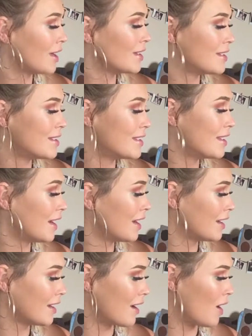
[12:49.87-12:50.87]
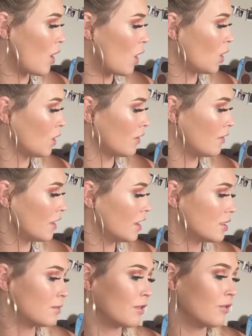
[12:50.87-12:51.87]
seen all of
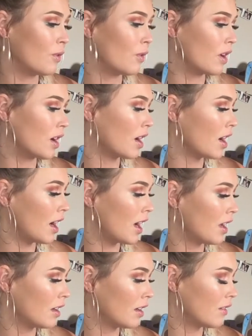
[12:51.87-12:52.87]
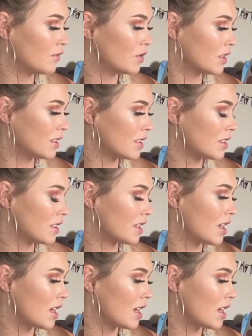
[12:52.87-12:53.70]
these before. I have just